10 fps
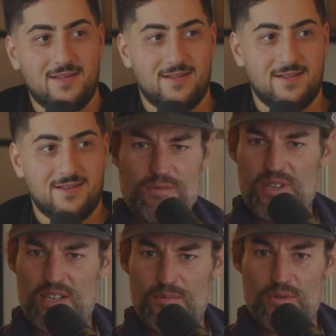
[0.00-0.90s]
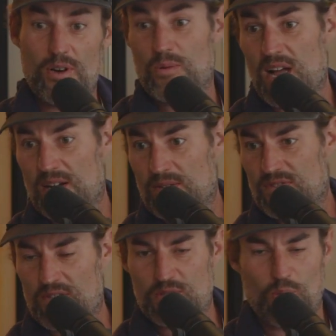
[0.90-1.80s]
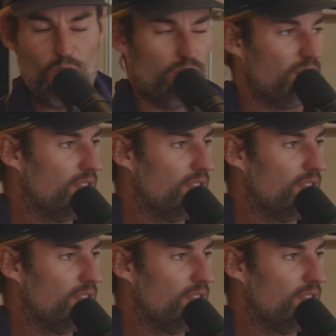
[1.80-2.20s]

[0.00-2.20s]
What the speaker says: Fucking Jimmy Kimmel. Oh, hang on, I've sworn.